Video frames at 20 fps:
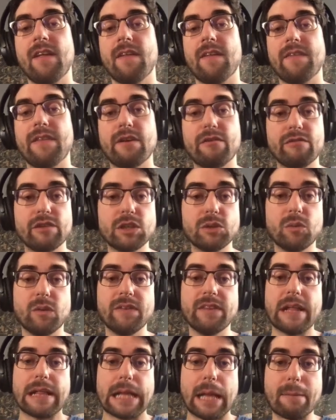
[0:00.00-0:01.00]
The first one
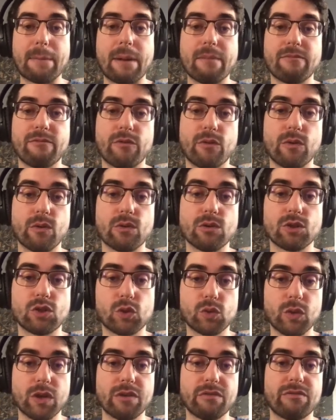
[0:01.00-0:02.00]
that came up for
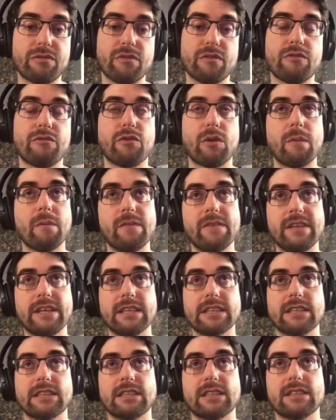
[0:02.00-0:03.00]
Swift from
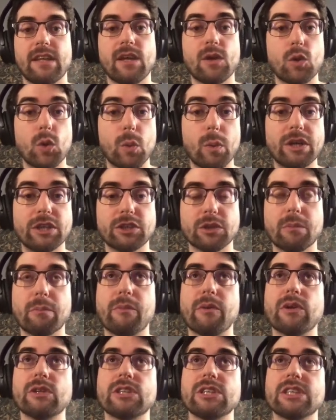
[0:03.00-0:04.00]
this incubation
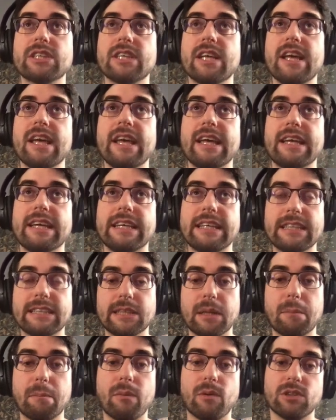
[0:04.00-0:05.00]
process is
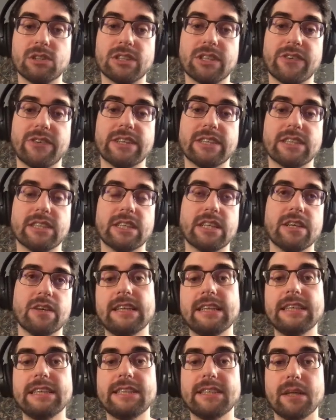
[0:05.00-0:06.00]
the Postgres Neo.
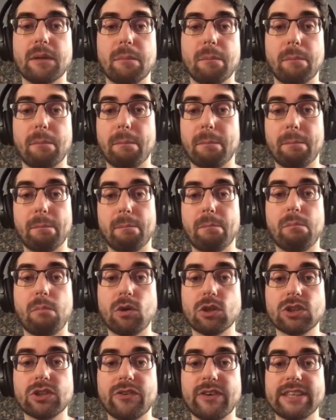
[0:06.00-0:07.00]
It's a
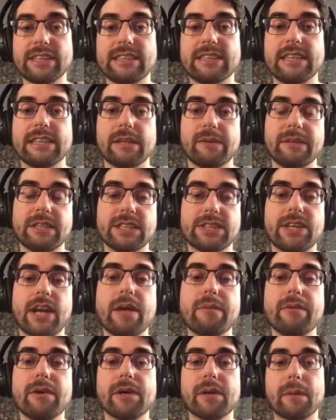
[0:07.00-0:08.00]
Postgres database
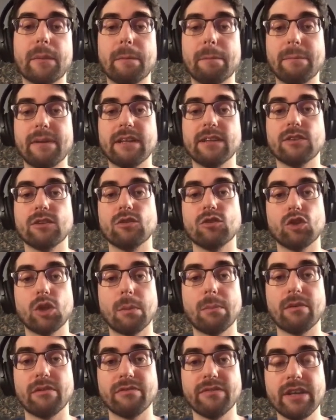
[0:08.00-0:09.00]
driver built on top
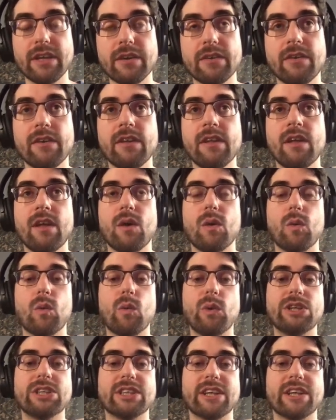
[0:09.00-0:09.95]
of Neo, which